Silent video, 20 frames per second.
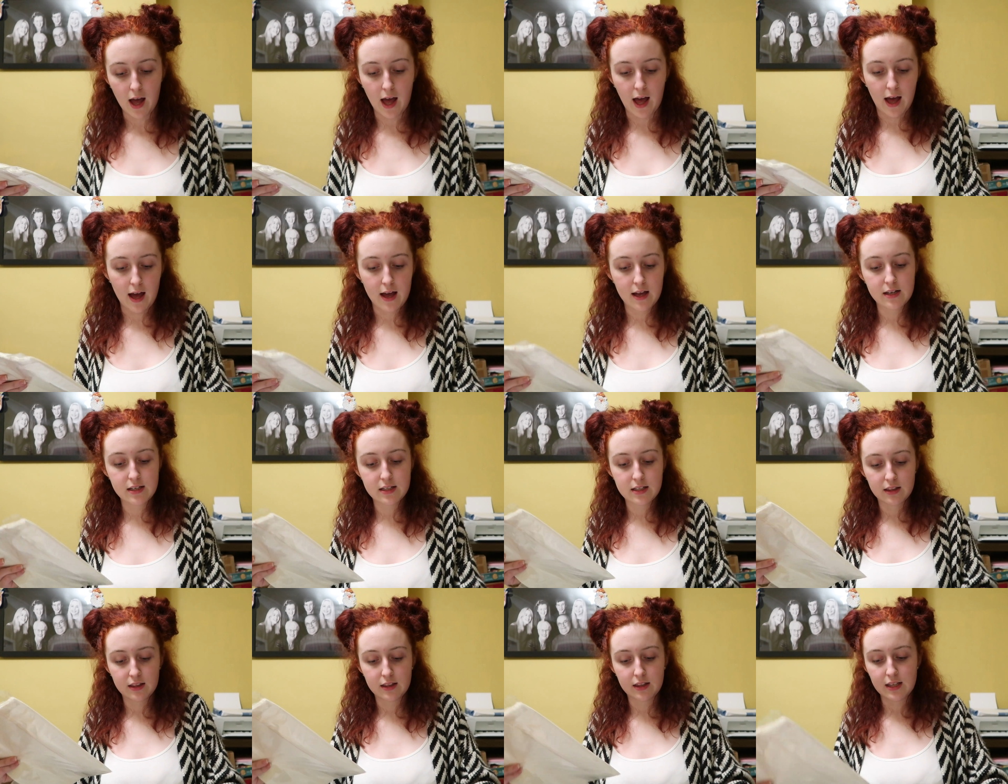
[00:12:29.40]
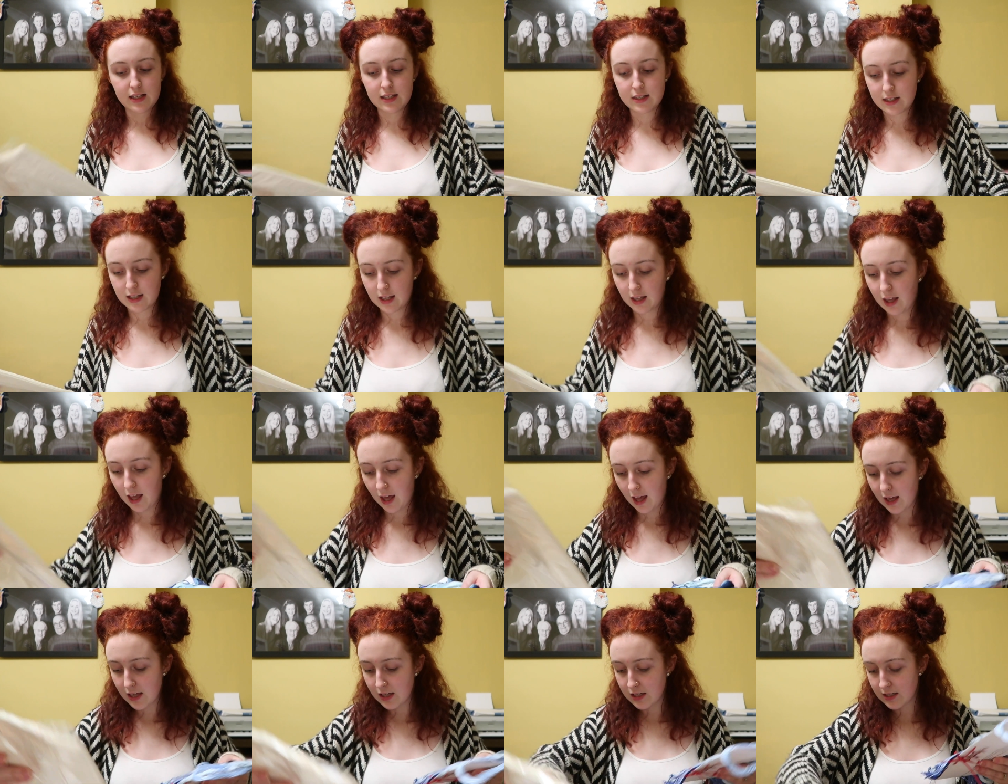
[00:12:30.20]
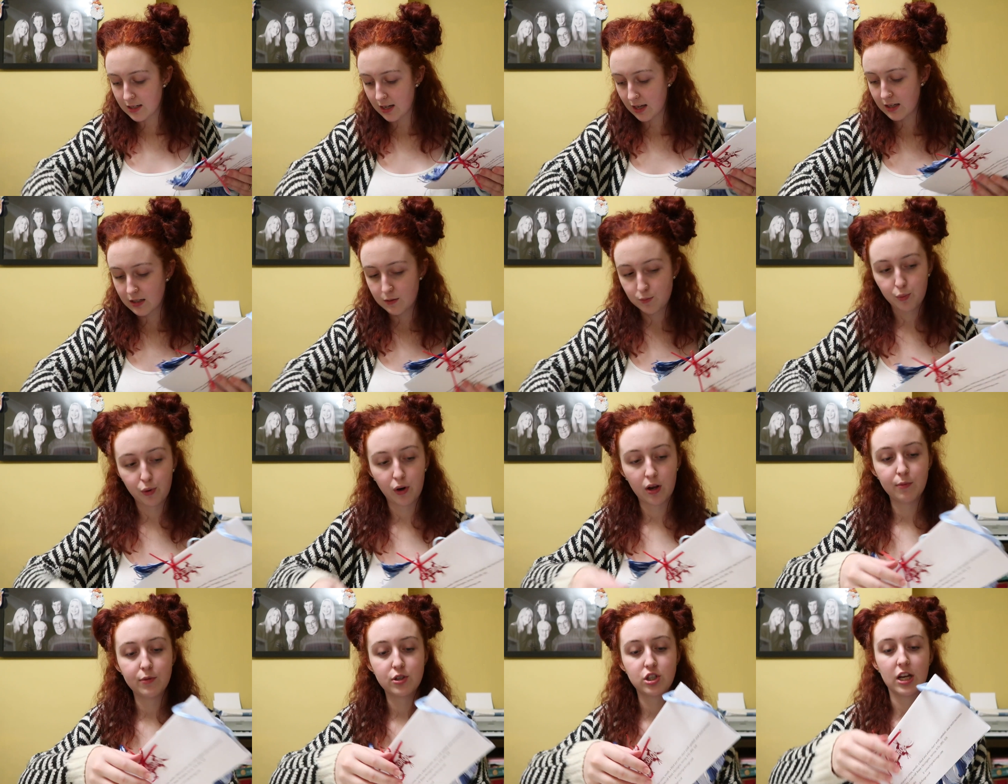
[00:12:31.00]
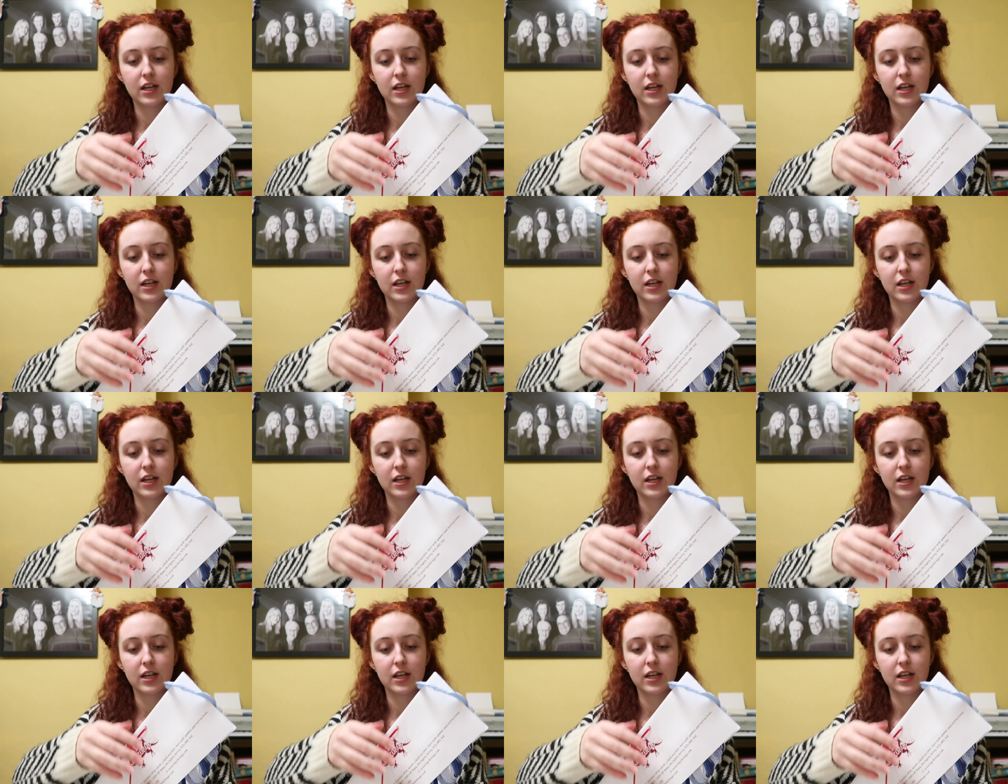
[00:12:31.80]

And this kit is pretty much